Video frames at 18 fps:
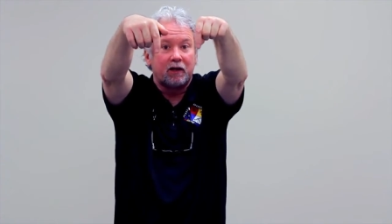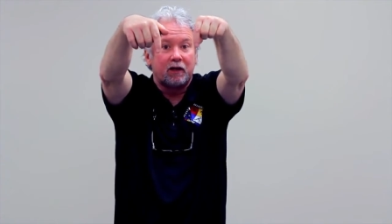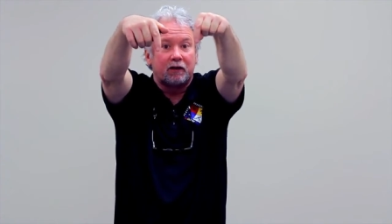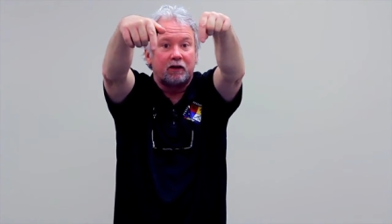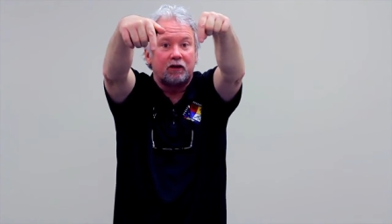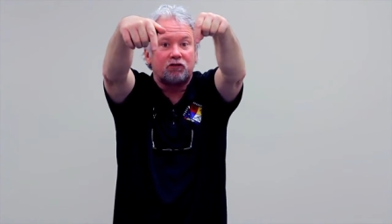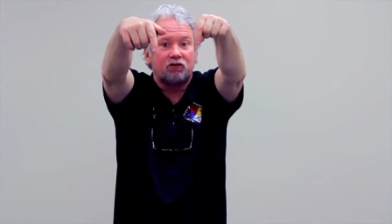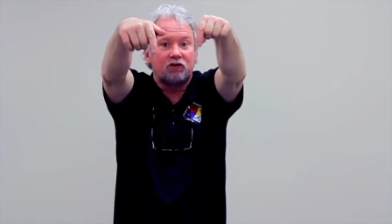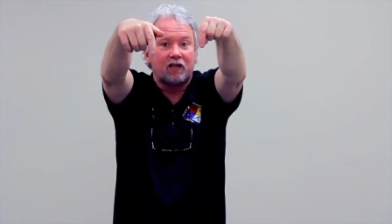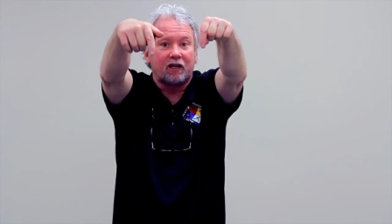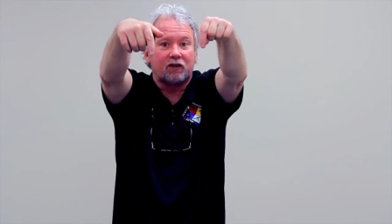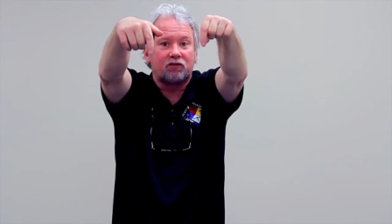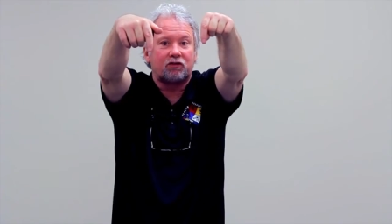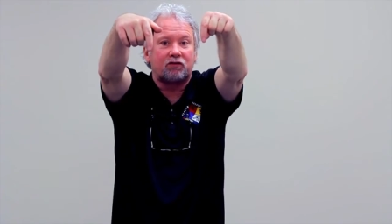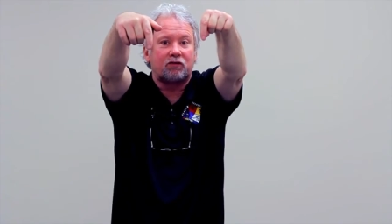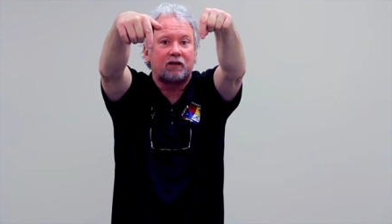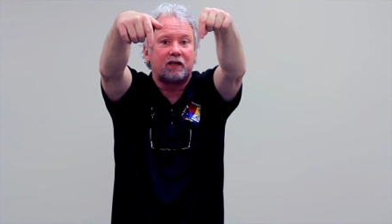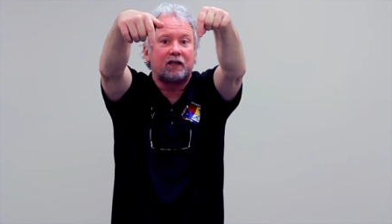This
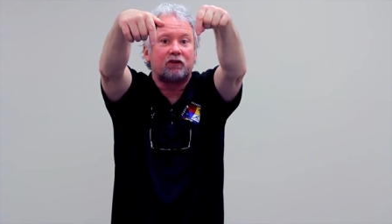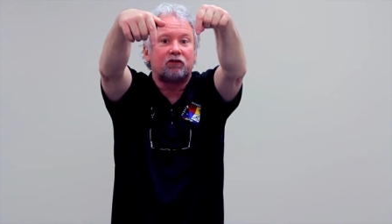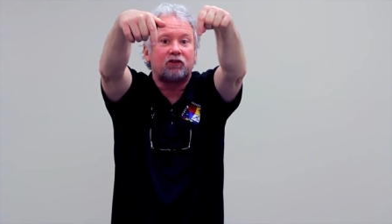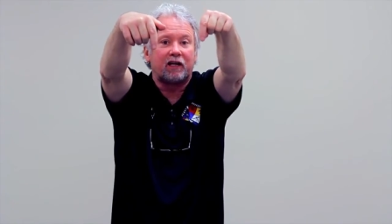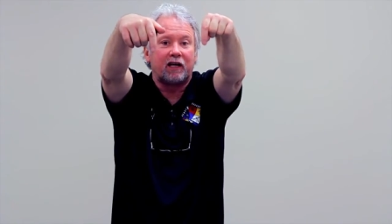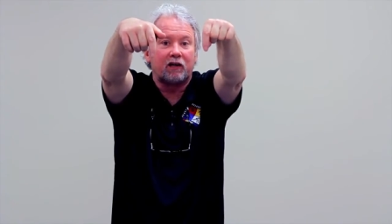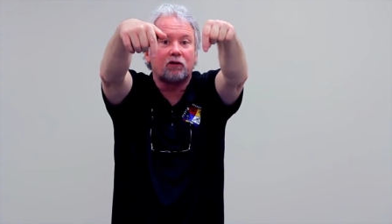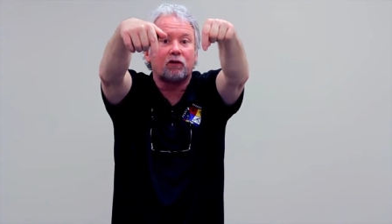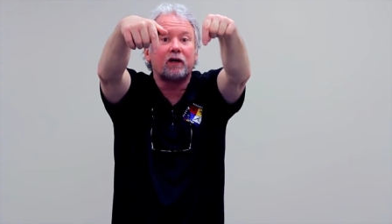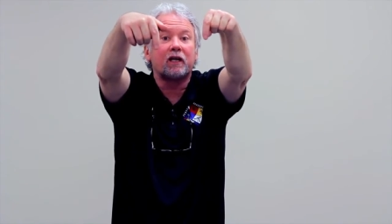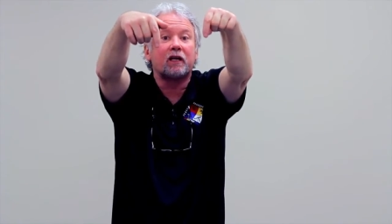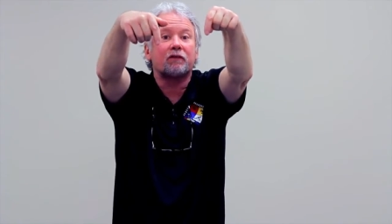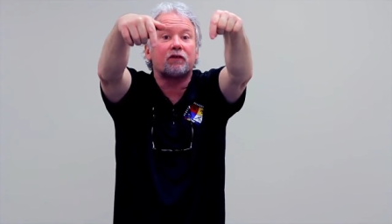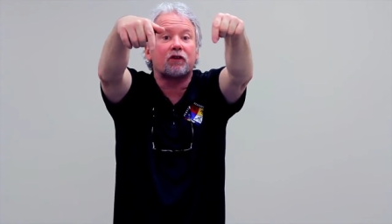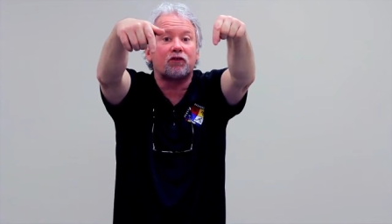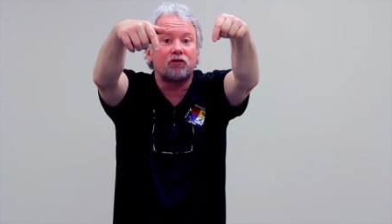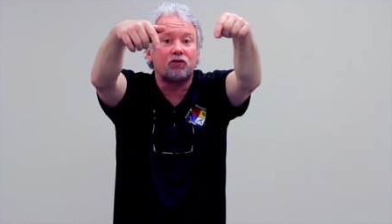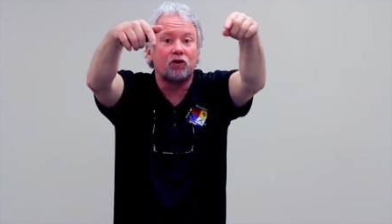checks the integrity of
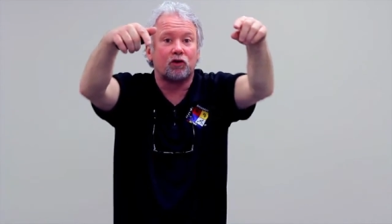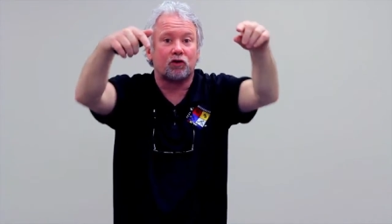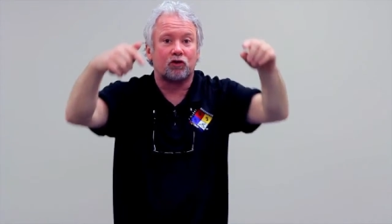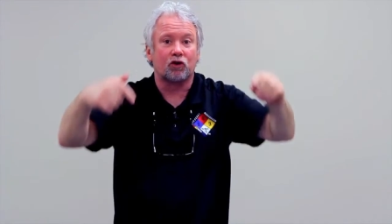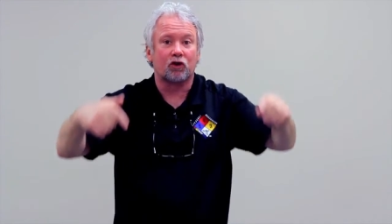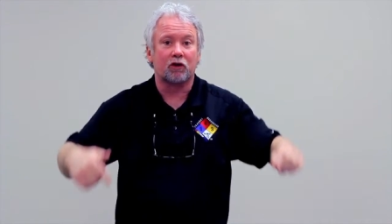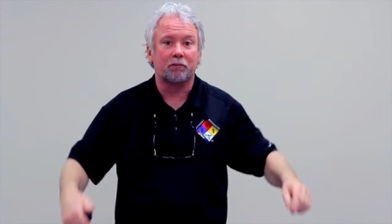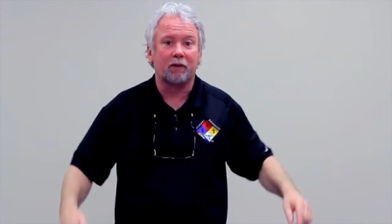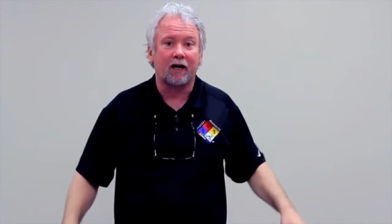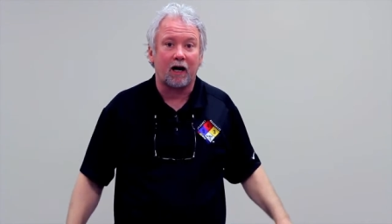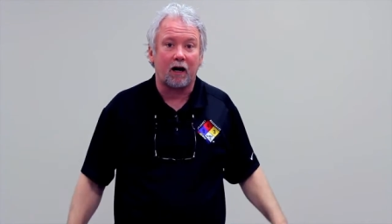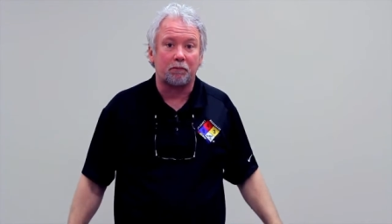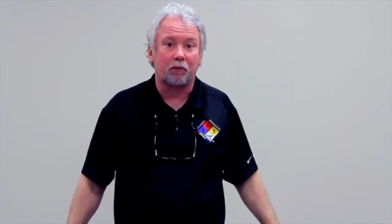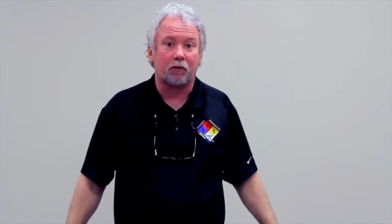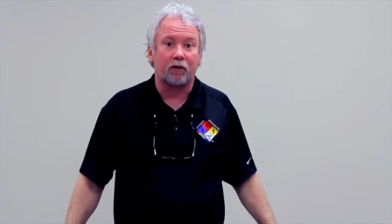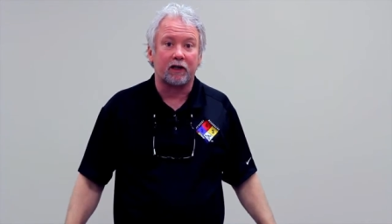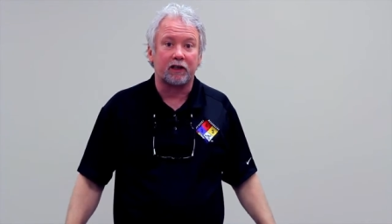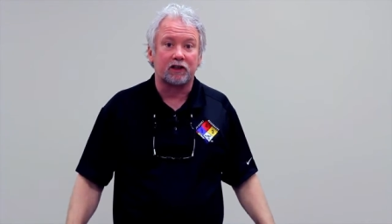the suit during my
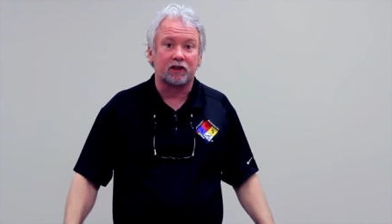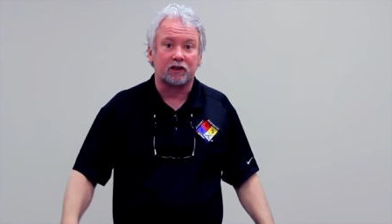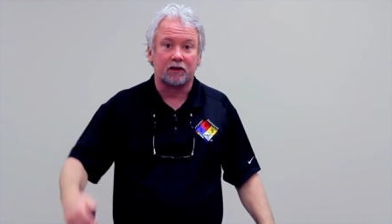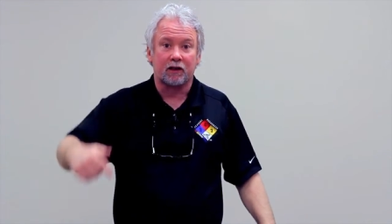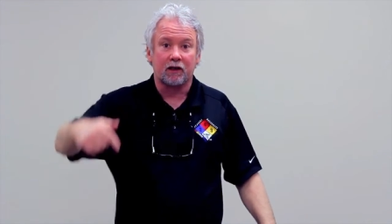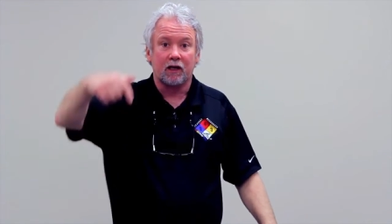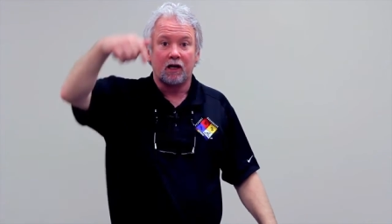operation.